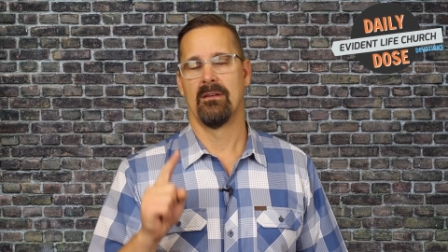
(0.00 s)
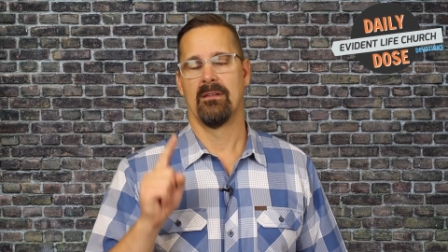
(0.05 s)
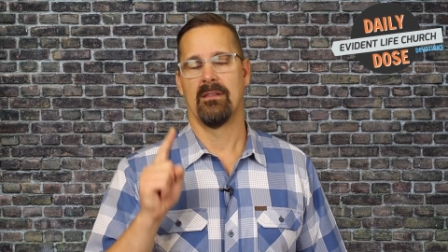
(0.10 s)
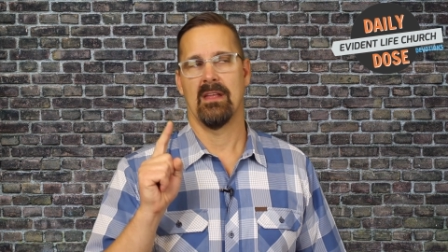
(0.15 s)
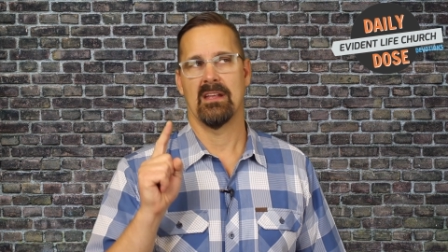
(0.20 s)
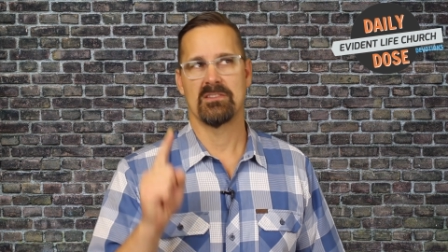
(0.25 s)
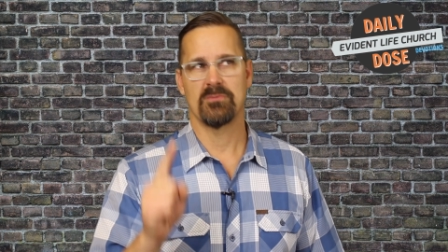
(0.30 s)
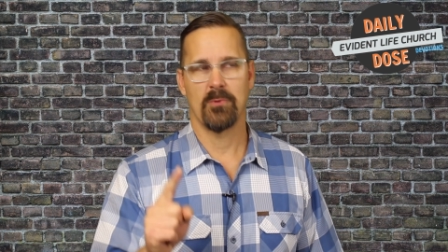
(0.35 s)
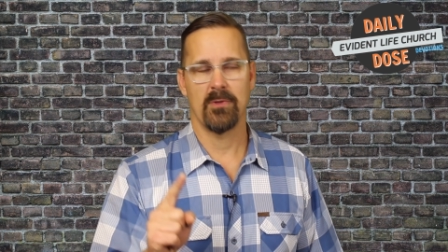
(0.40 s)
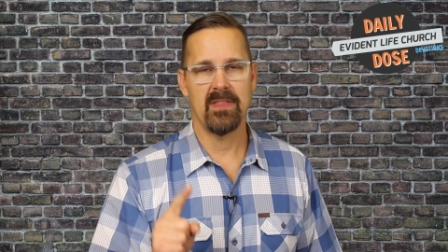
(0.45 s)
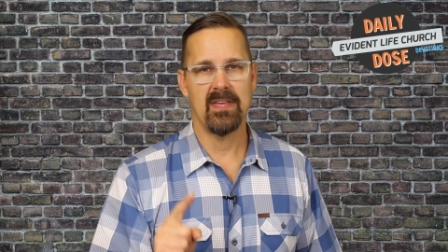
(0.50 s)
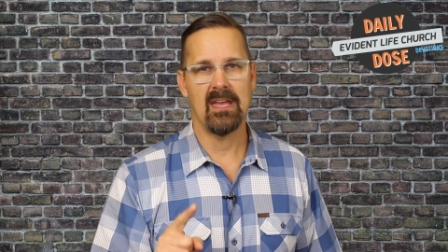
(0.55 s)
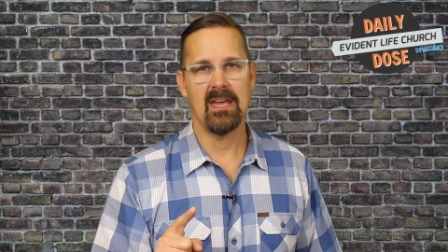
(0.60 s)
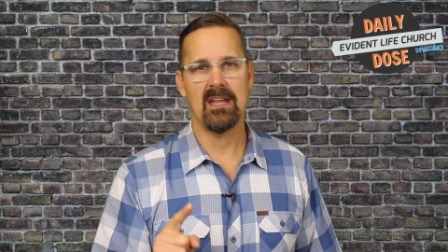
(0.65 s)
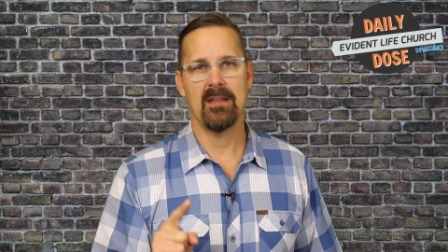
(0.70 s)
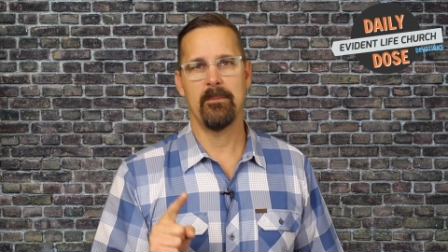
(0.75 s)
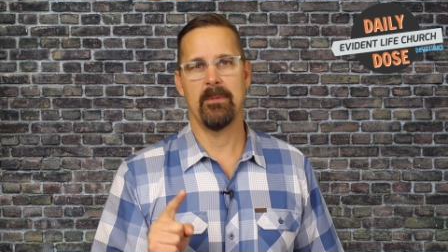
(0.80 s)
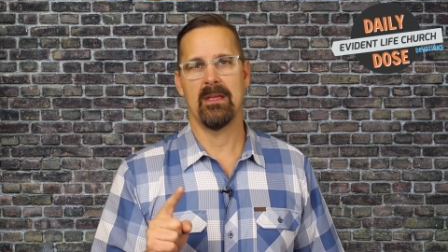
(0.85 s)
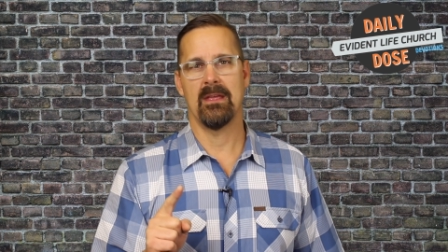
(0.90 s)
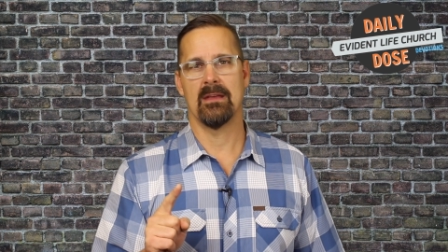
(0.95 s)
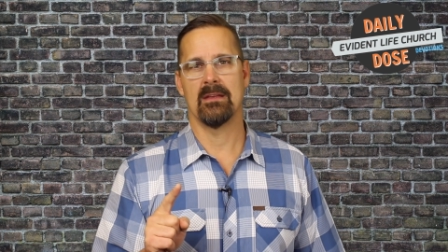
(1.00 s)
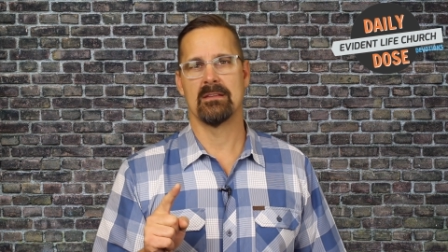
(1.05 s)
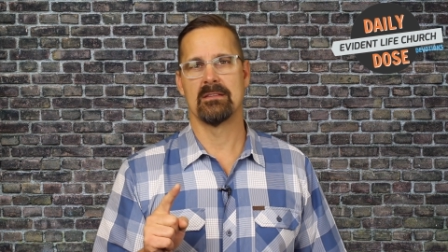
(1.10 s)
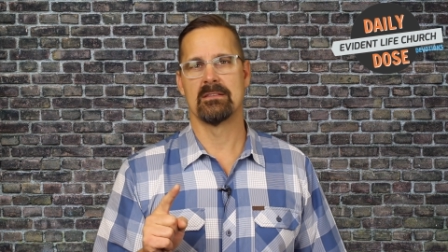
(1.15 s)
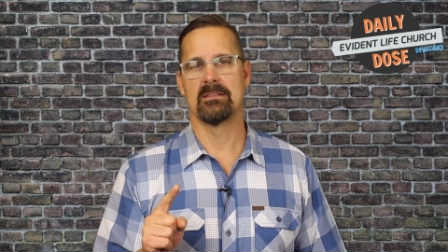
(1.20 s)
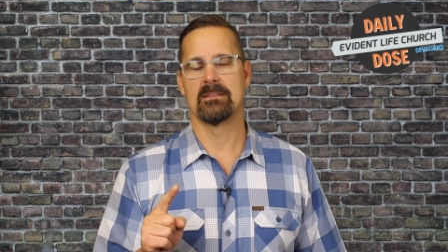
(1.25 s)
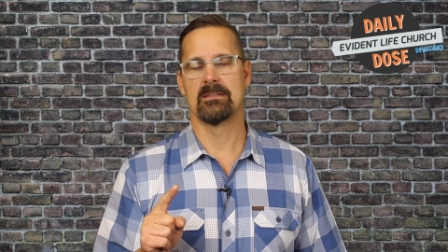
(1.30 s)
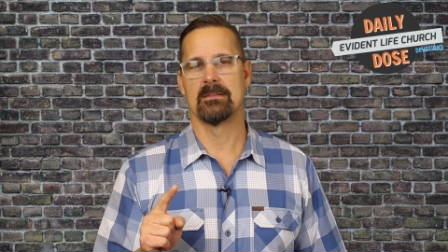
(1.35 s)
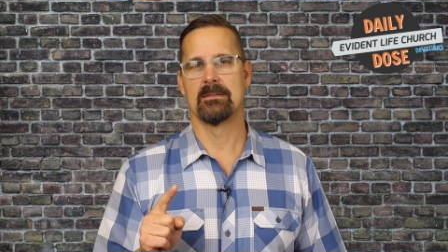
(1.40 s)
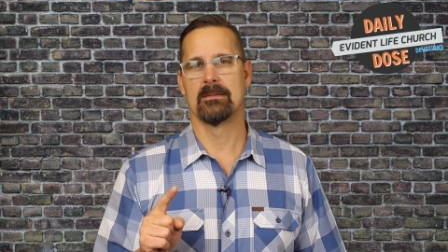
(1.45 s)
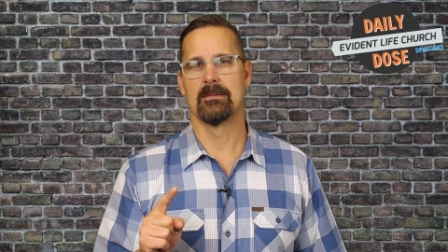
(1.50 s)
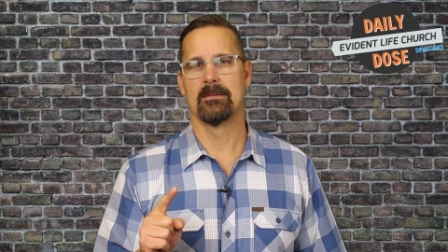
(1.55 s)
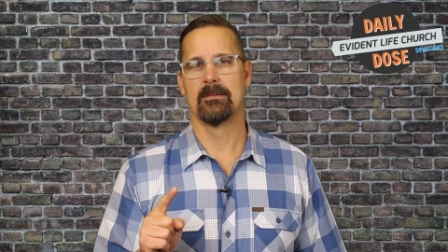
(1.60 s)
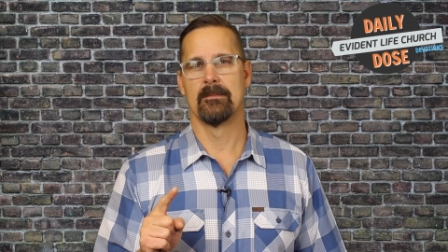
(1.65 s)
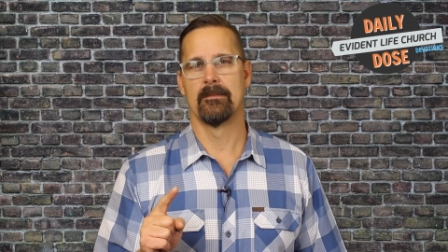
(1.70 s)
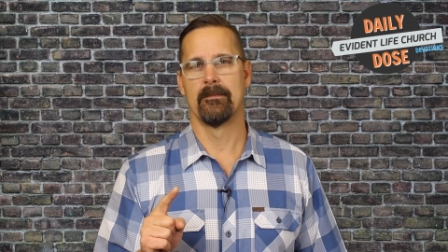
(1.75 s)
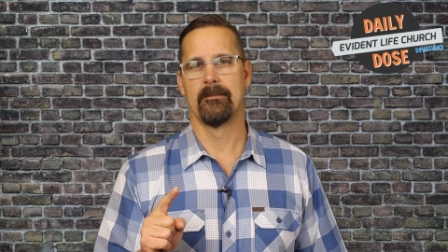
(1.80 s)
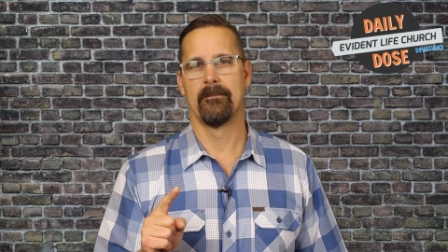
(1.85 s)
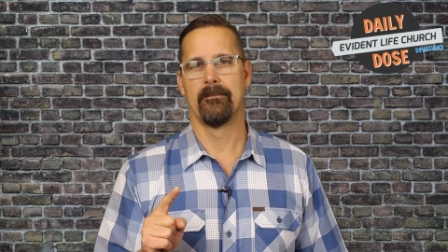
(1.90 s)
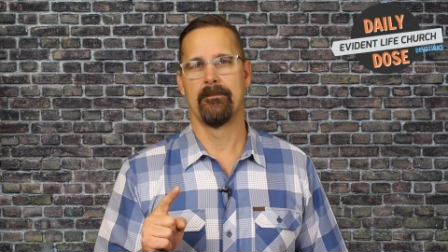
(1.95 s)
That's where the enemy is.
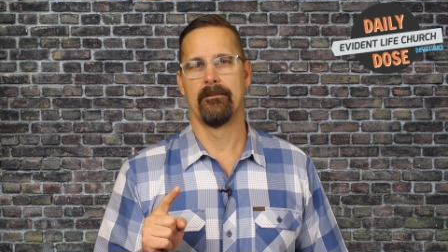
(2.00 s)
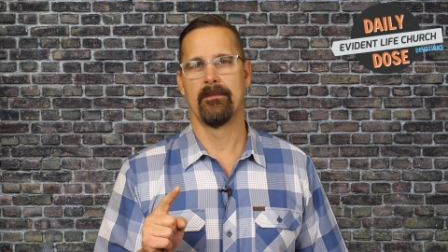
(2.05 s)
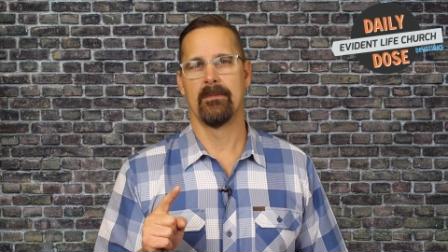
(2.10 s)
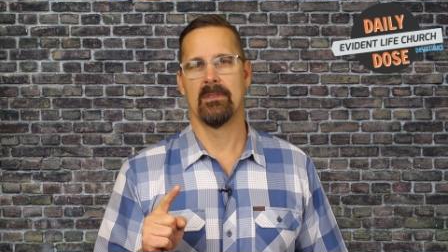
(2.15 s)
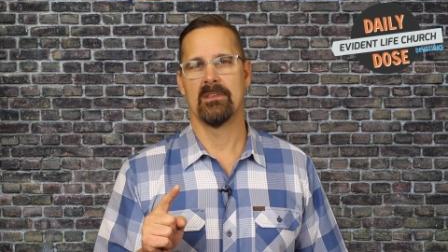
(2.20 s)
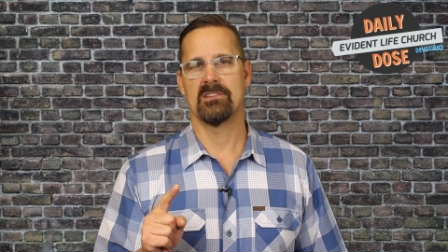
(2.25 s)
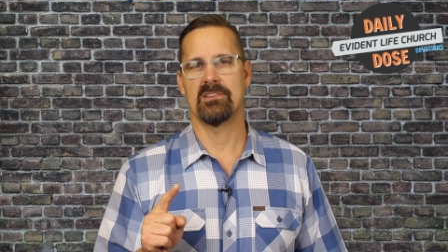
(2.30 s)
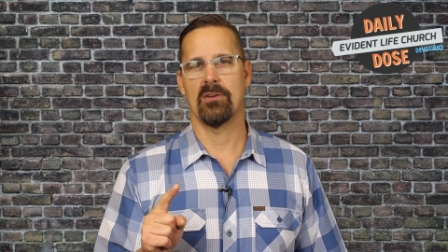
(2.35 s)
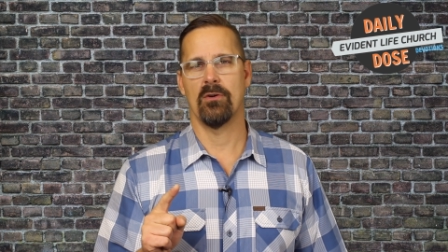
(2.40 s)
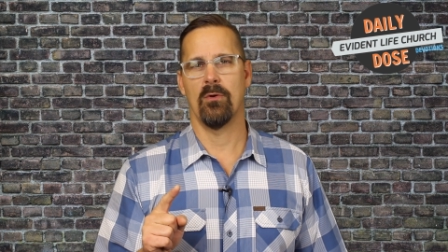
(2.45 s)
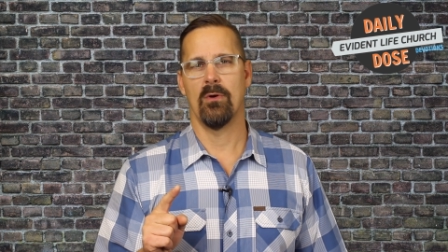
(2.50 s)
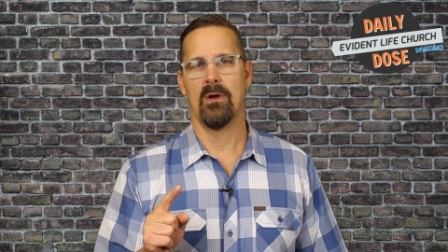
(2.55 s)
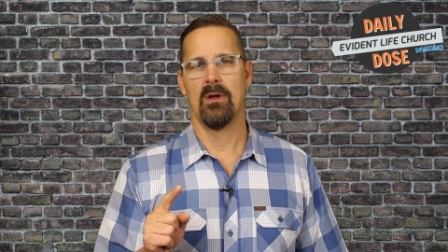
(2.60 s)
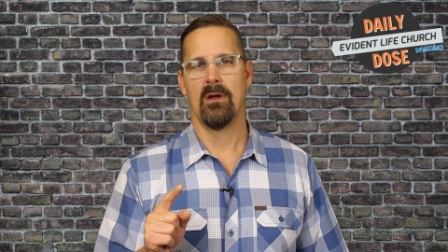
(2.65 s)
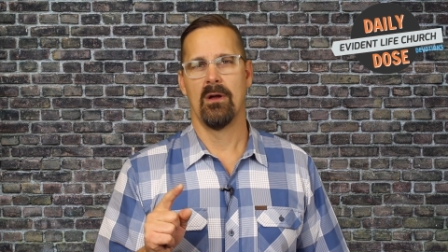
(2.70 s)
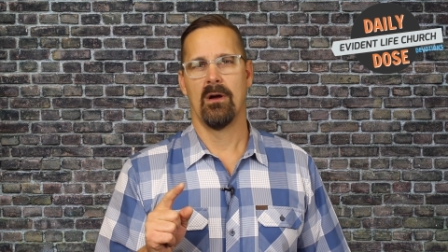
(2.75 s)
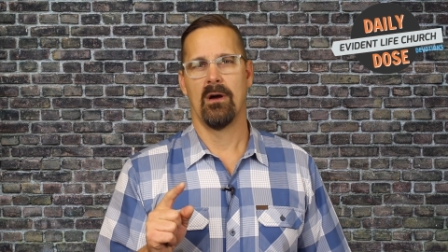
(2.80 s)
So